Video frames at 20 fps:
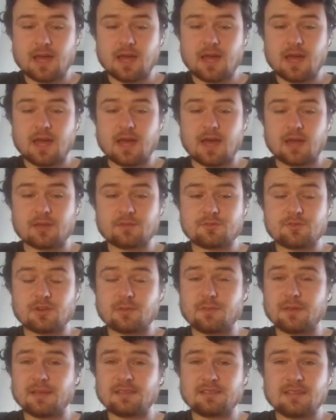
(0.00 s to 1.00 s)
I've tried
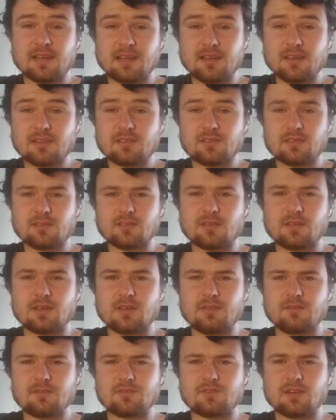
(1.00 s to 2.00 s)
playing tennis. I
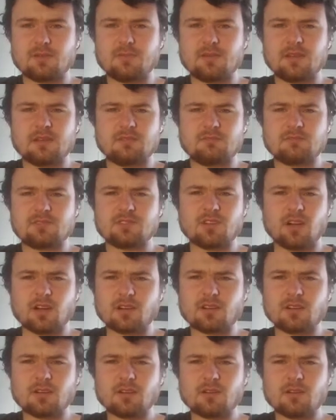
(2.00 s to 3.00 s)
even tried playing
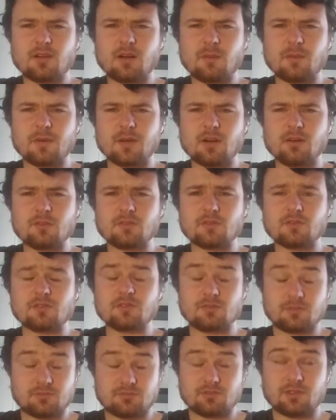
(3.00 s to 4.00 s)
soccer on my own because it
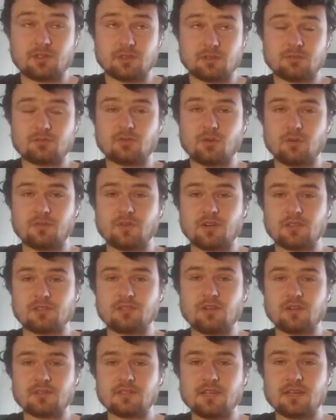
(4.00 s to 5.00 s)
was during coronavirus
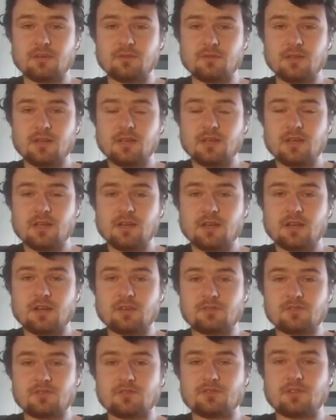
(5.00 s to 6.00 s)
lockdown. I
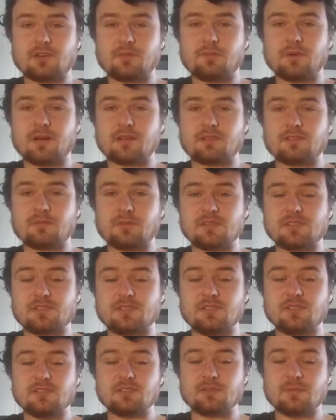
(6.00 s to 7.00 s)
was just trying to practice my
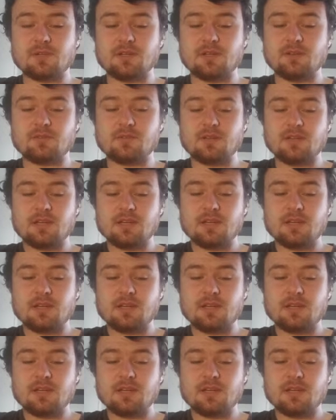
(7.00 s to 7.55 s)
skills on my own.